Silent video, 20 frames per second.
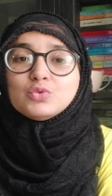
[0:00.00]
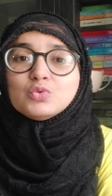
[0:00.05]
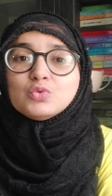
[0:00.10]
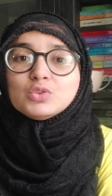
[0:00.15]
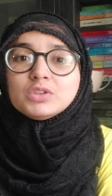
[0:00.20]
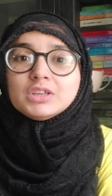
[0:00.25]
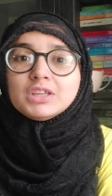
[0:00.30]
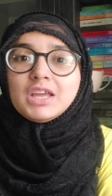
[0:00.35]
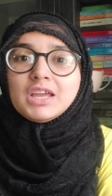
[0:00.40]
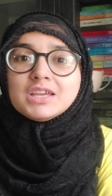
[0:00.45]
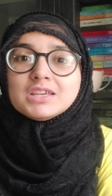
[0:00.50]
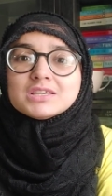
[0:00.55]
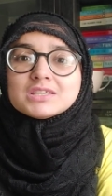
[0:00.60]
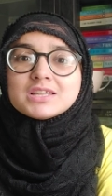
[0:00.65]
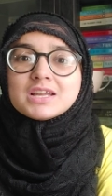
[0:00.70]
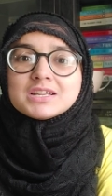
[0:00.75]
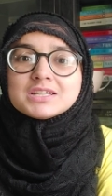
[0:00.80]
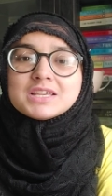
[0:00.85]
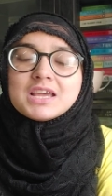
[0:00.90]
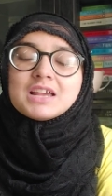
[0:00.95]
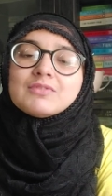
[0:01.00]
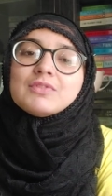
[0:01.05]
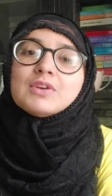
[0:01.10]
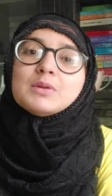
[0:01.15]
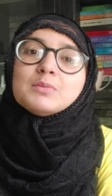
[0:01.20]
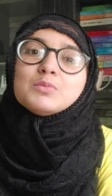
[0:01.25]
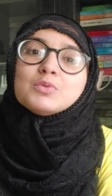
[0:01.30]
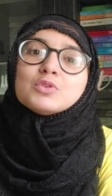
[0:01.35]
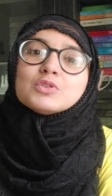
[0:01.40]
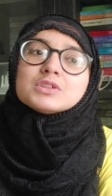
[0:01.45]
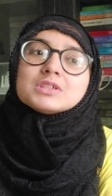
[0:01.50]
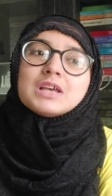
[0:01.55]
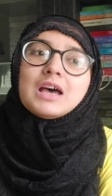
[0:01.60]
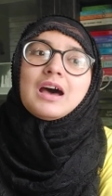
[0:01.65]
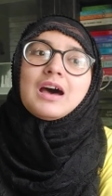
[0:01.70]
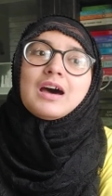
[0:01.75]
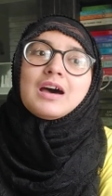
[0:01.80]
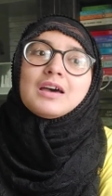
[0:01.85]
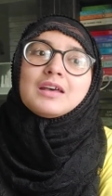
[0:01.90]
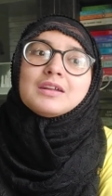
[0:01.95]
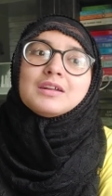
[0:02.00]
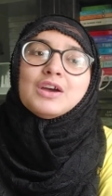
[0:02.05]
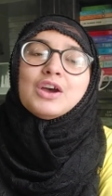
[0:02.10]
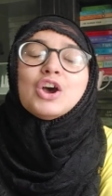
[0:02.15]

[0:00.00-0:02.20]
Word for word: who thinks that self-help books are